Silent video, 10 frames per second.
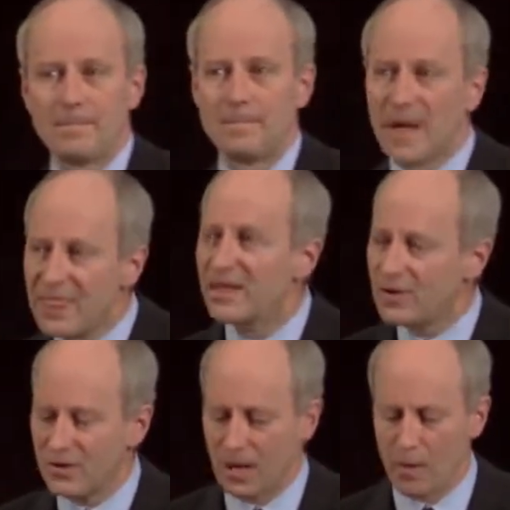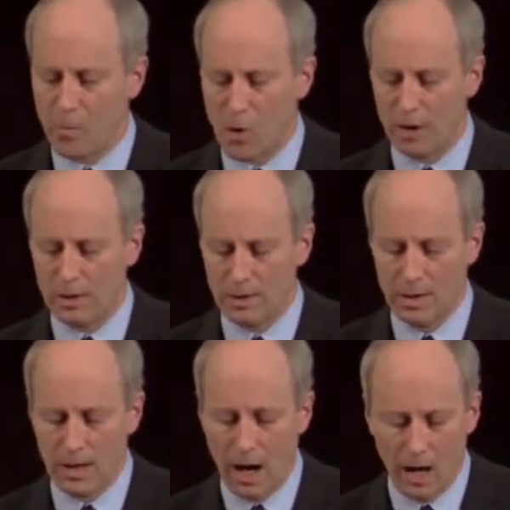But this is how moral
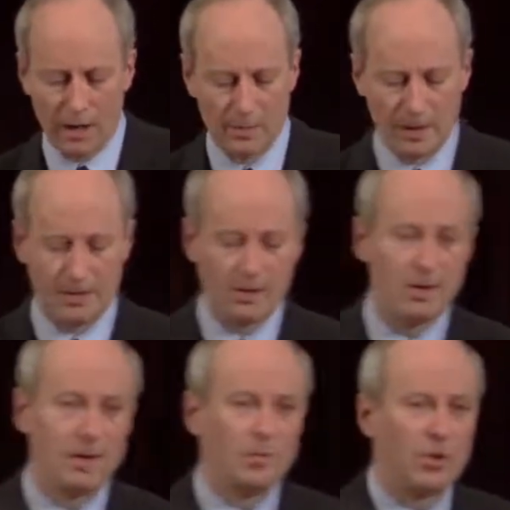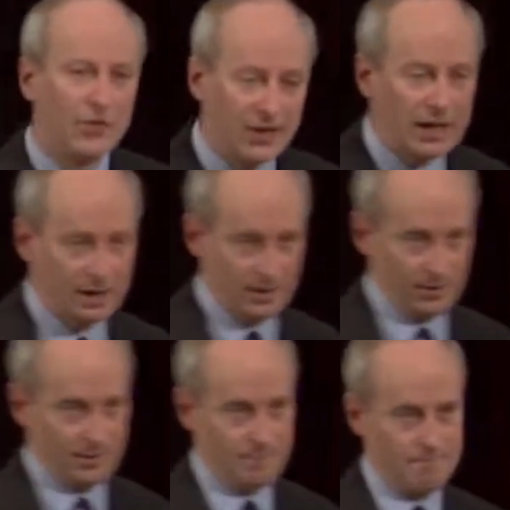argument
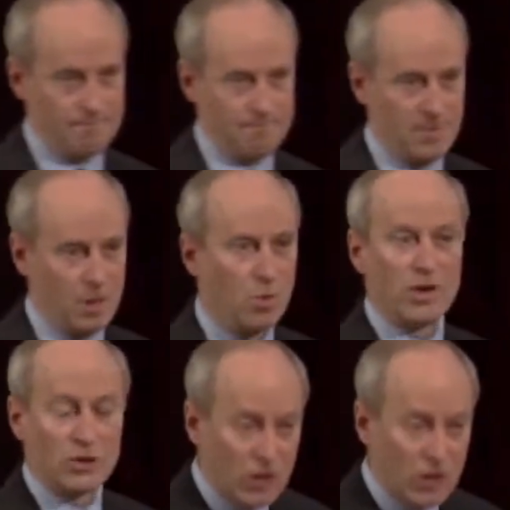proceeds with